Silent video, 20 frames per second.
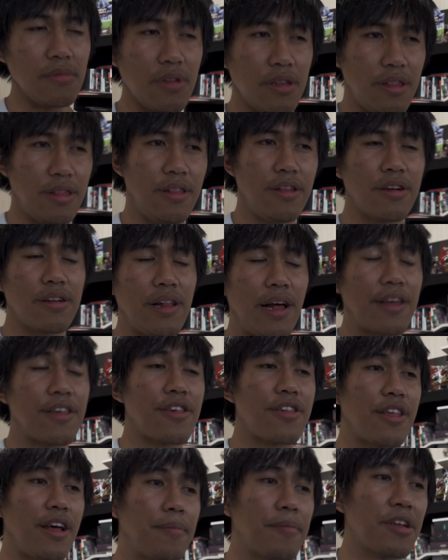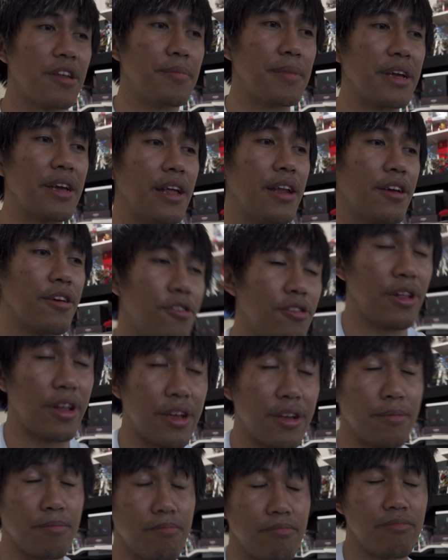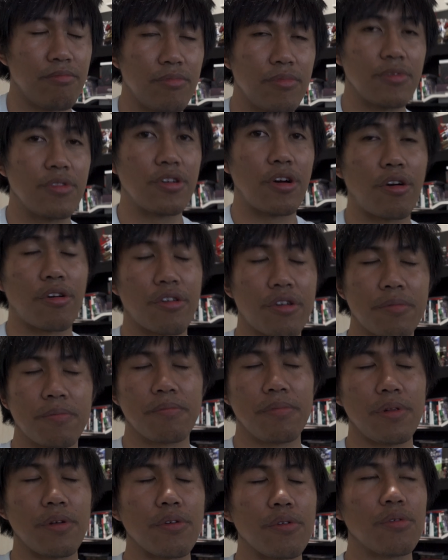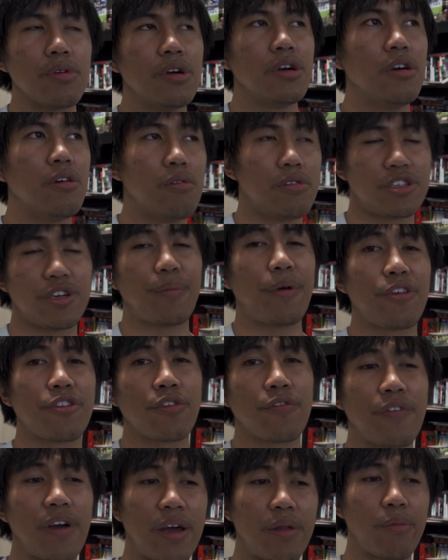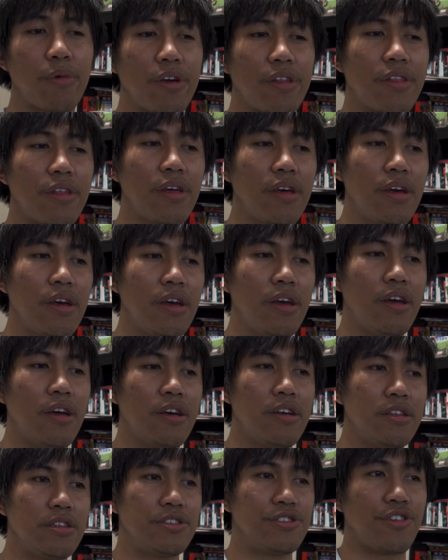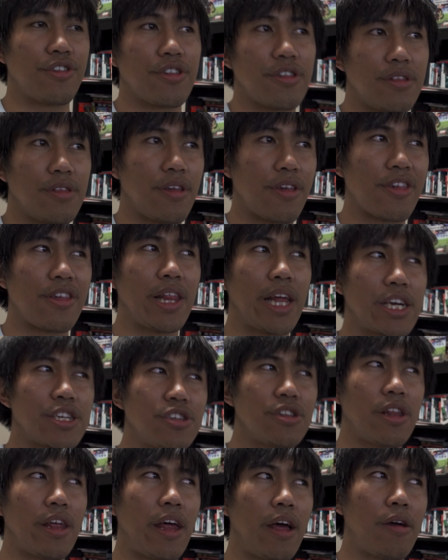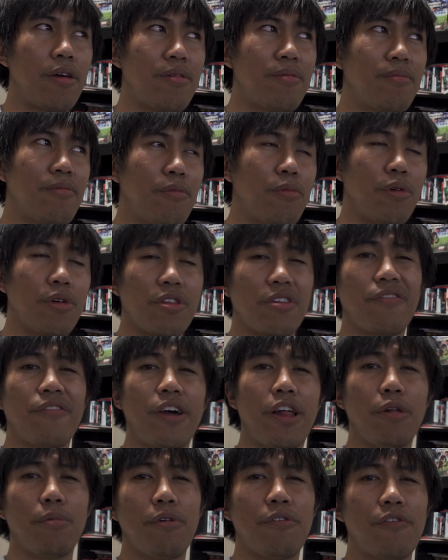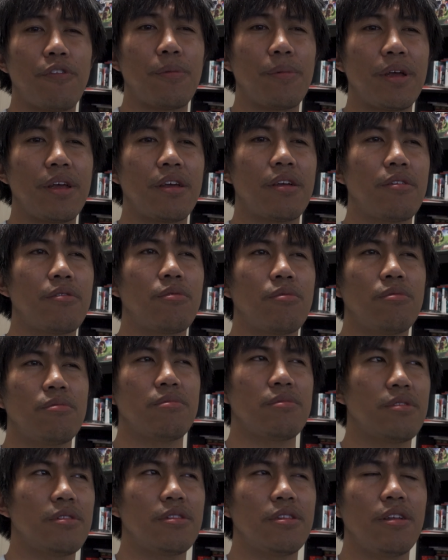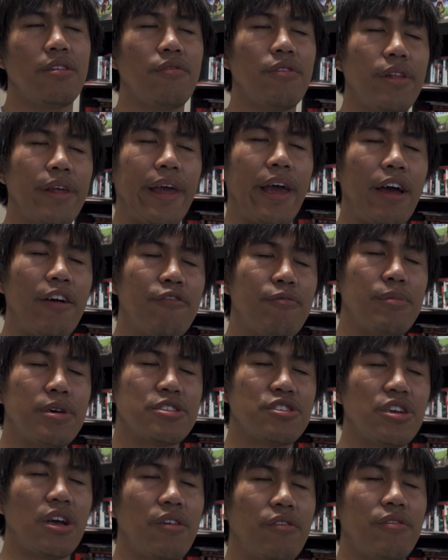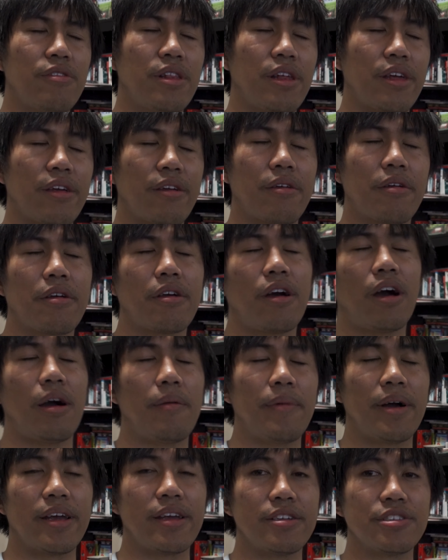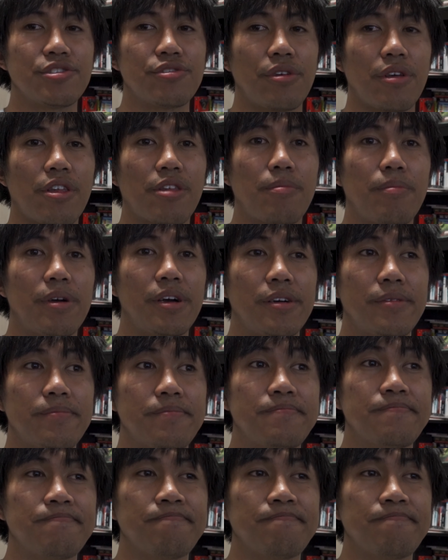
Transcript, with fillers: The glasses that I'm going to be getting are like a dark blue, which I'm also fine with. Just the selection that was available for me didn't really have much at like caught my interest, but